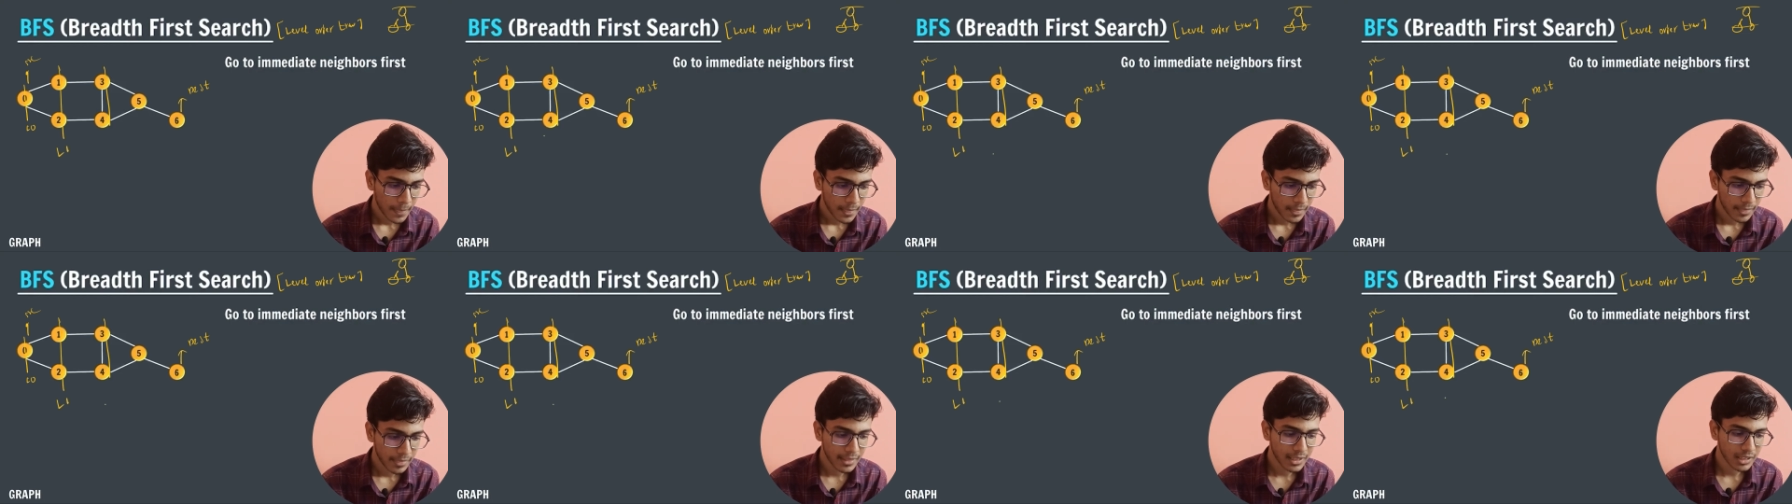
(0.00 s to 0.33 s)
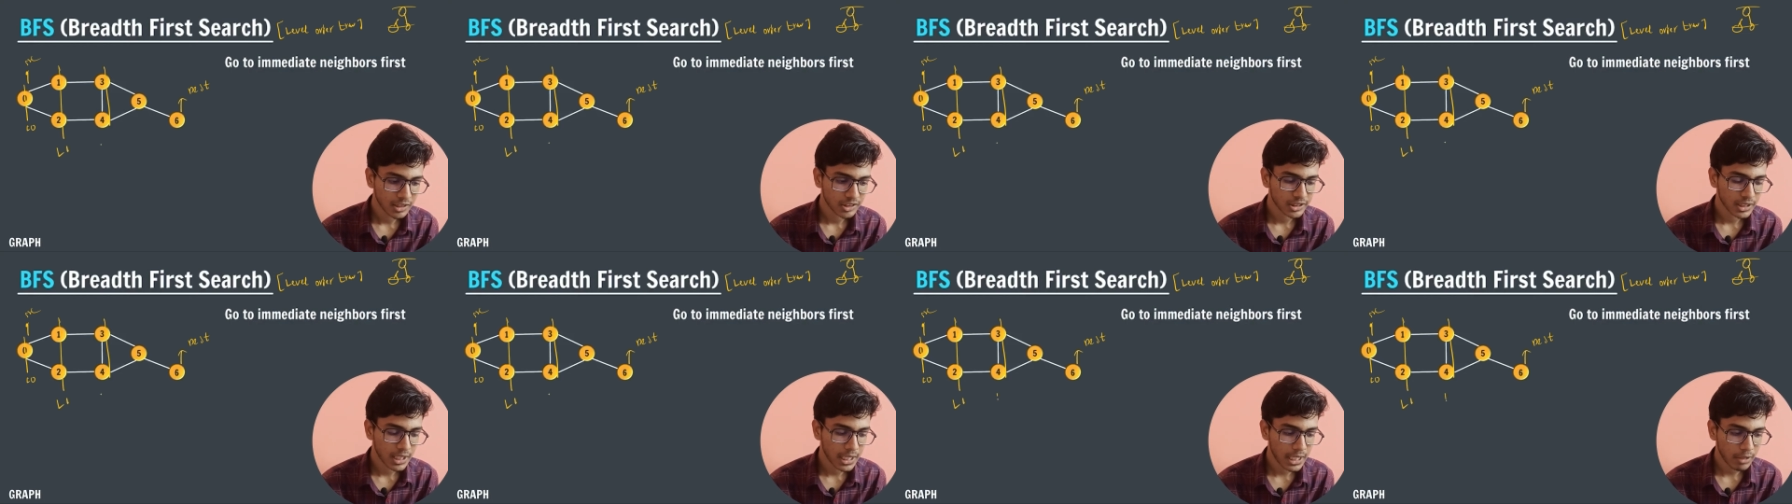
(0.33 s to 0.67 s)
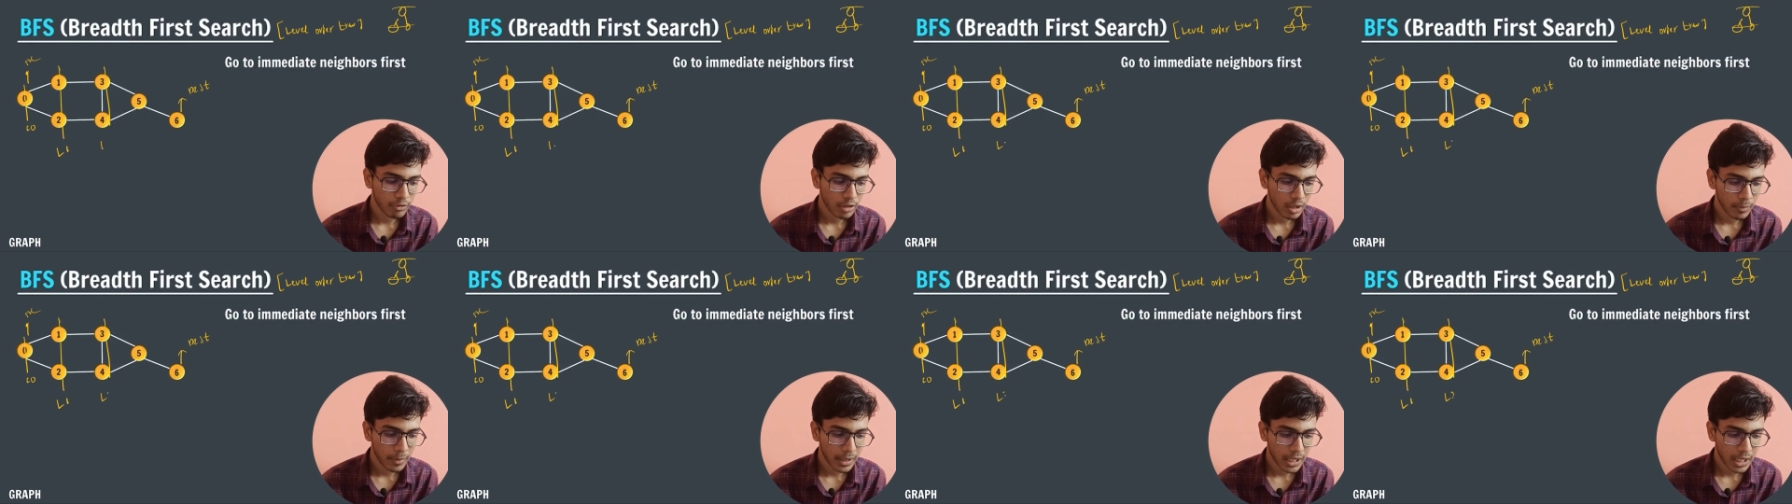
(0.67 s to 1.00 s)
this thing
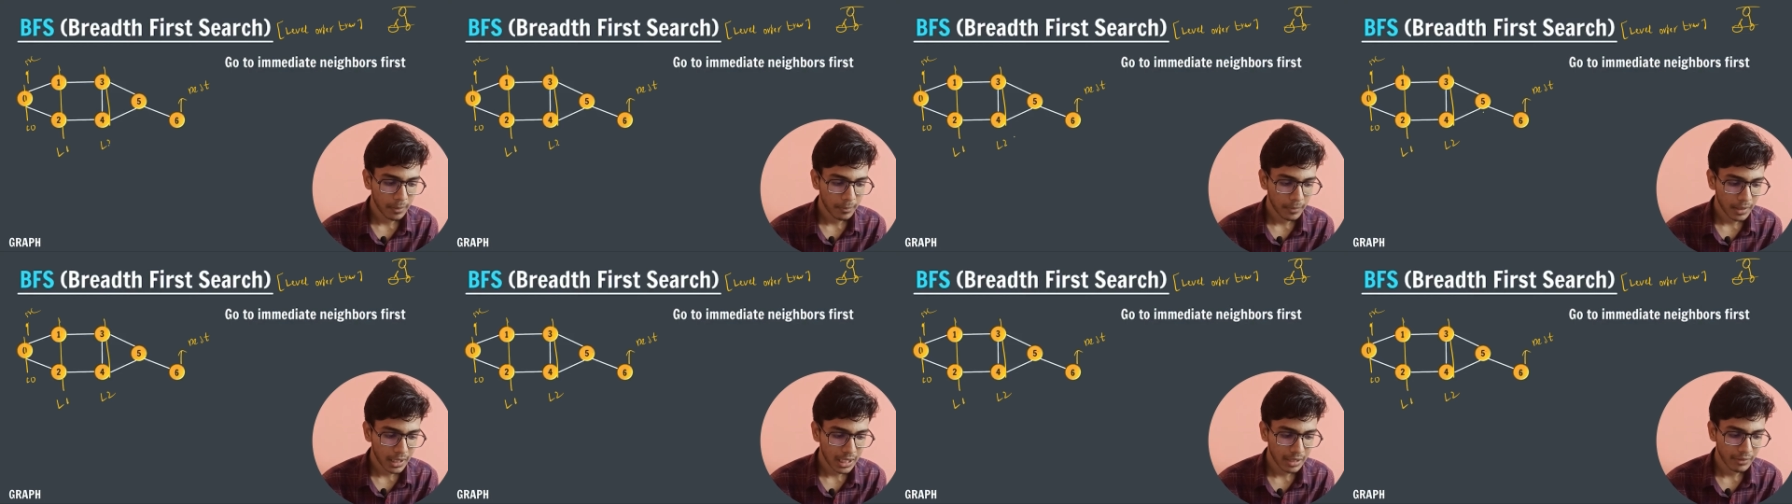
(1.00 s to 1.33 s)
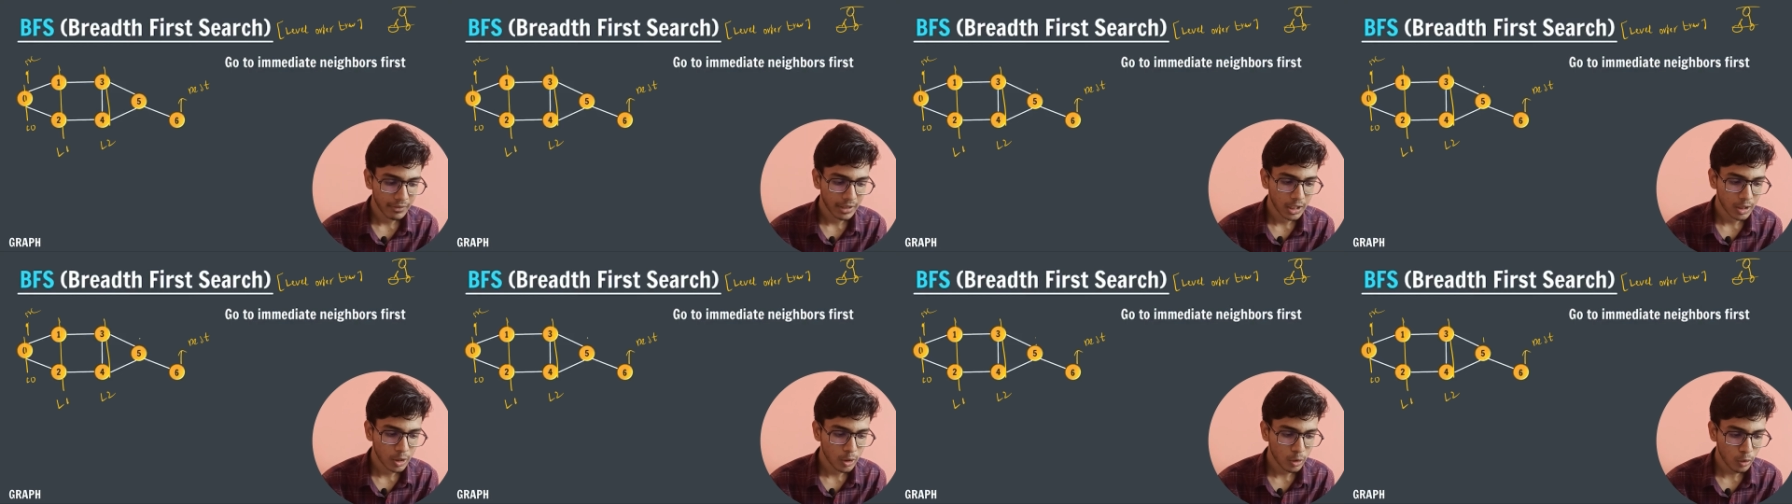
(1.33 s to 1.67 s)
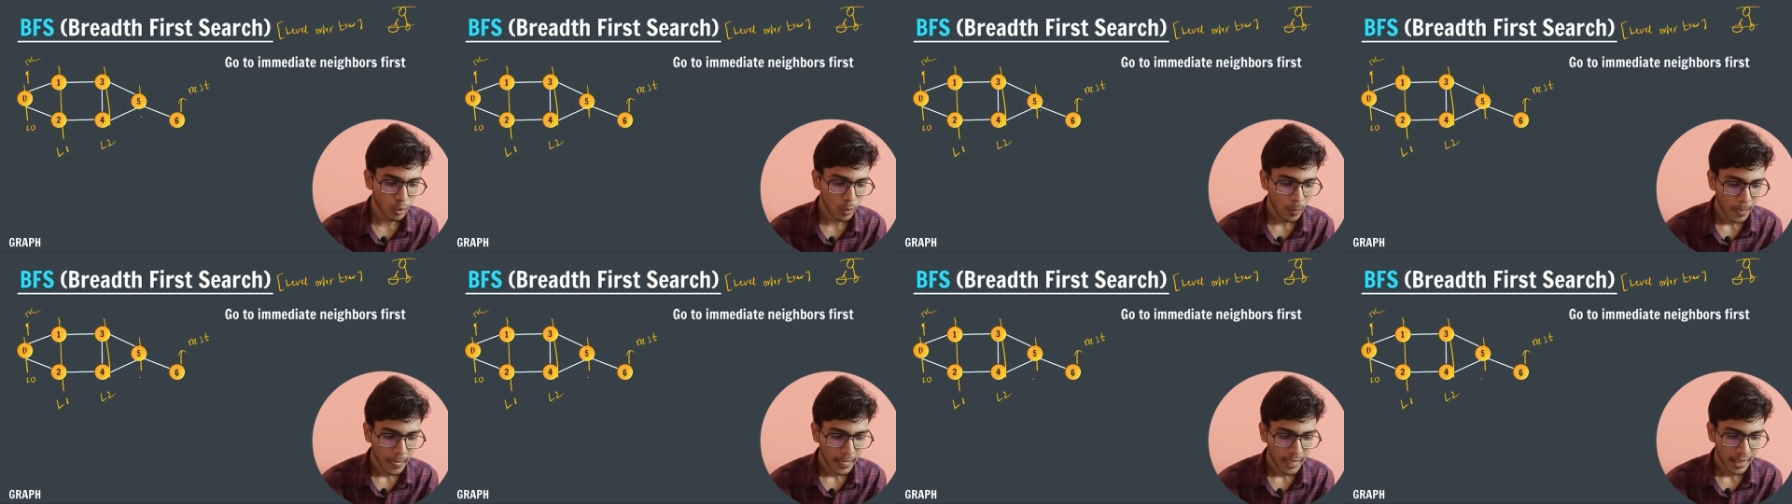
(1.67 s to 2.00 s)
will become my level
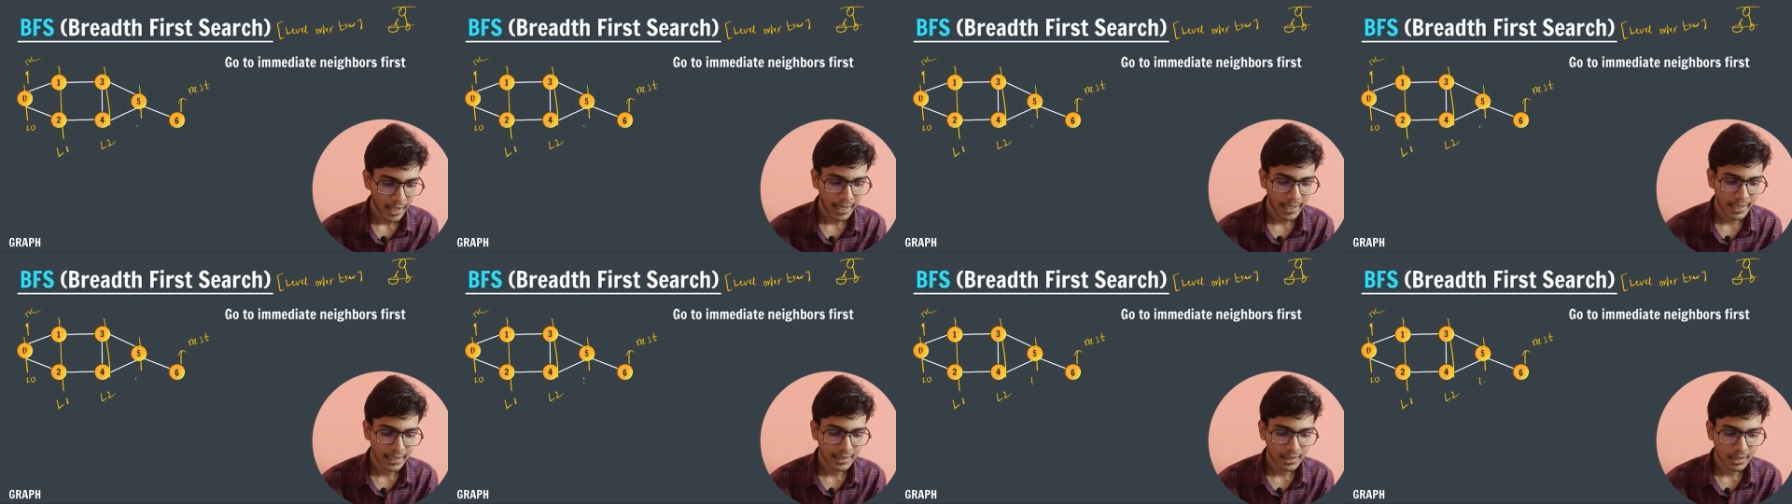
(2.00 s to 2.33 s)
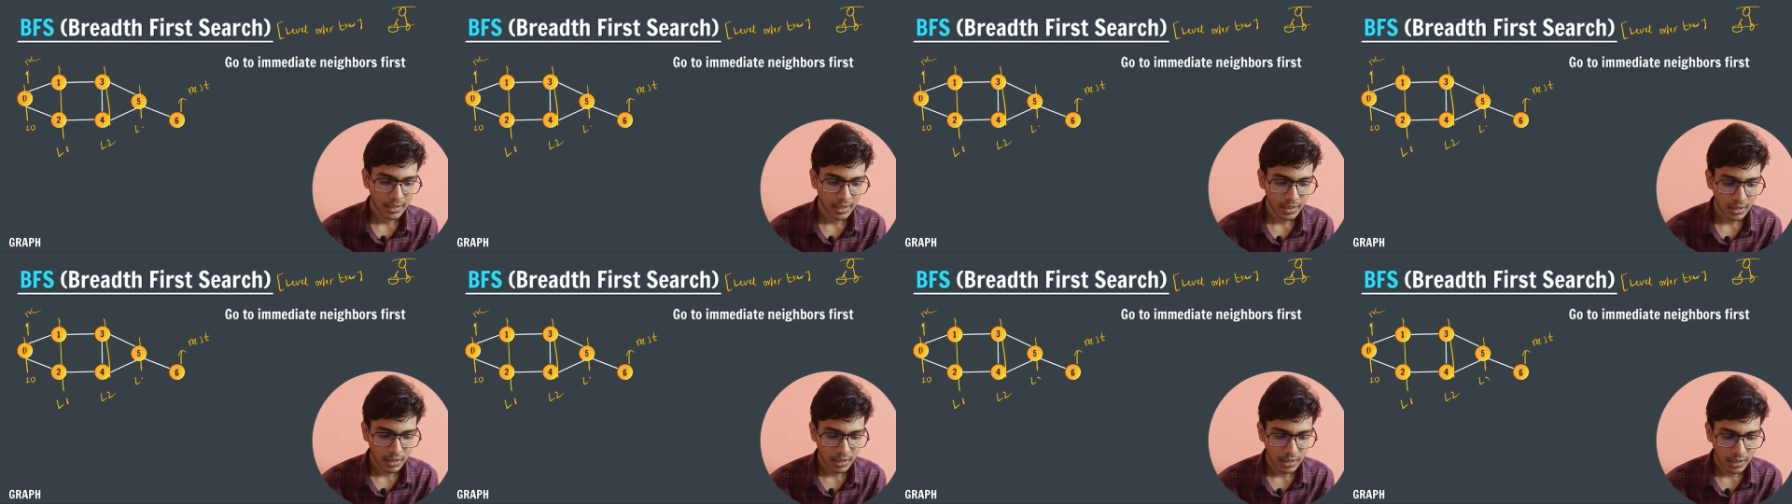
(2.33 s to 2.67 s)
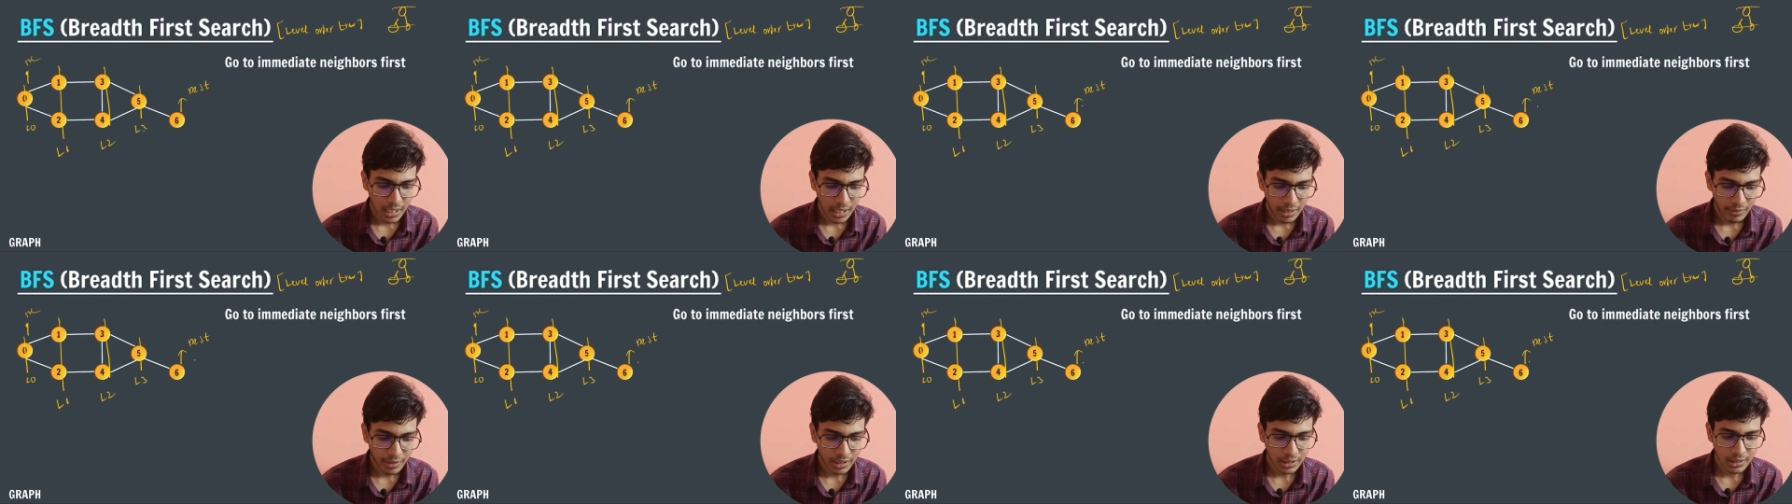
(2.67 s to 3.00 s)
2, and
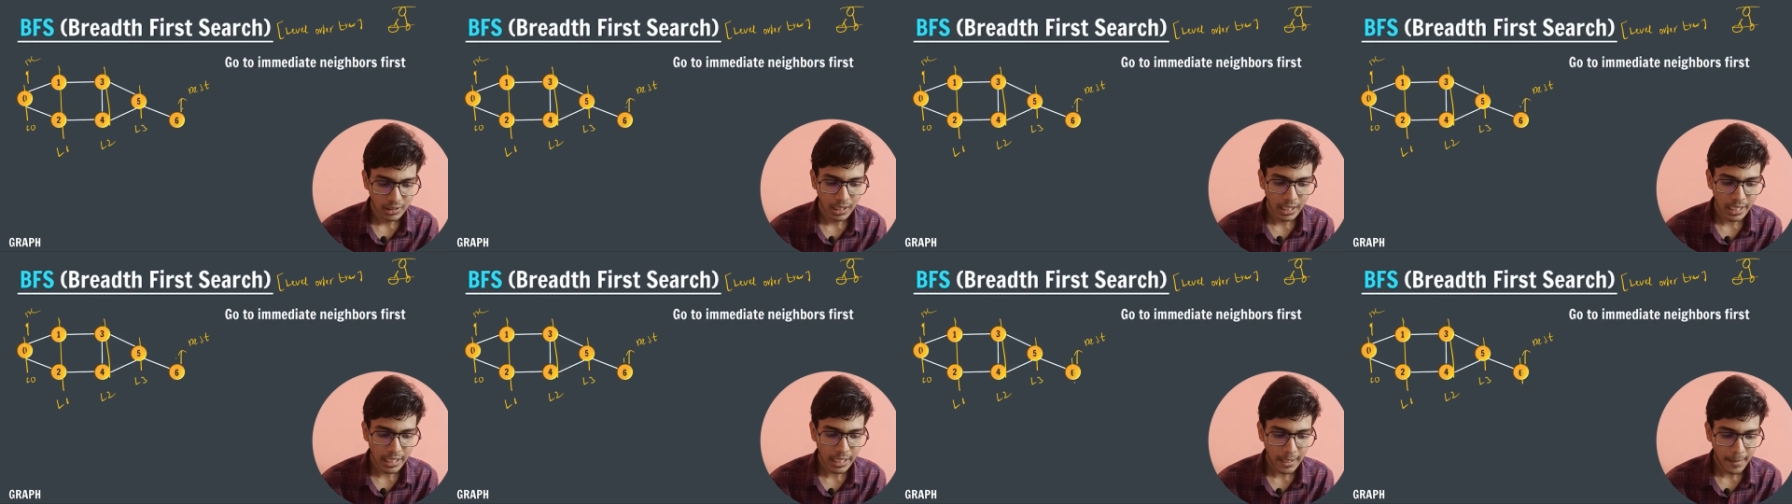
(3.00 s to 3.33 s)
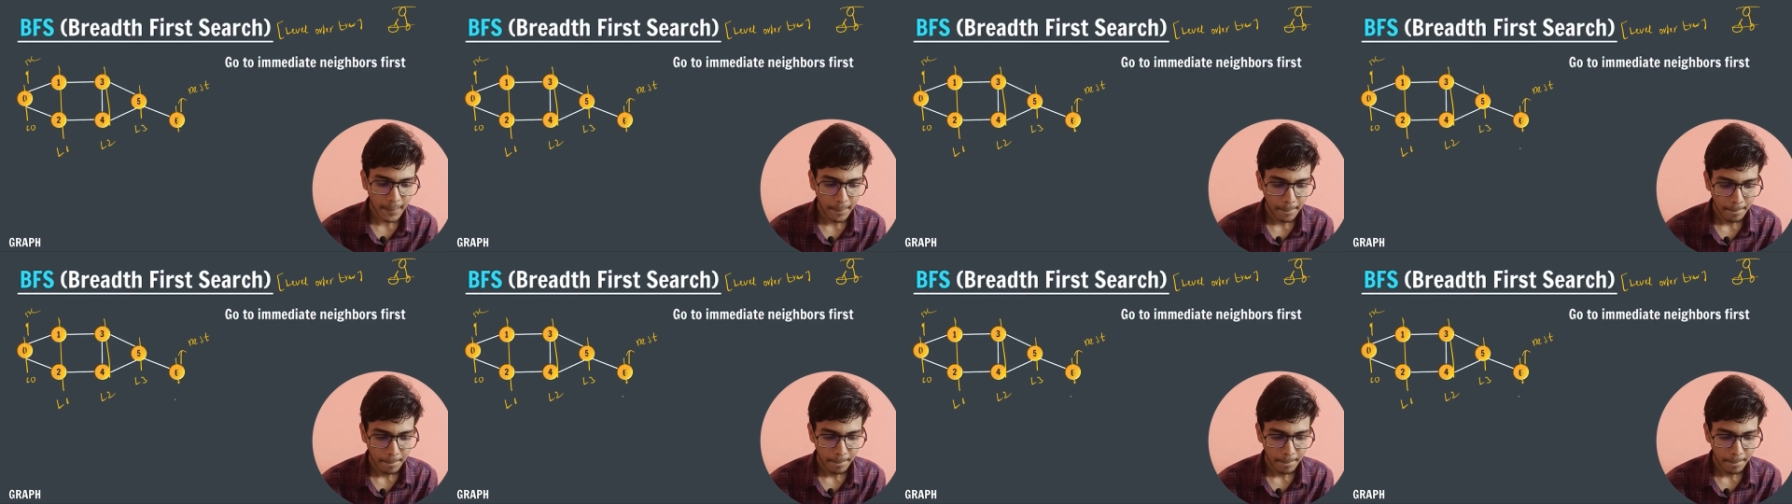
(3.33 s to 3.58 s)
level 3,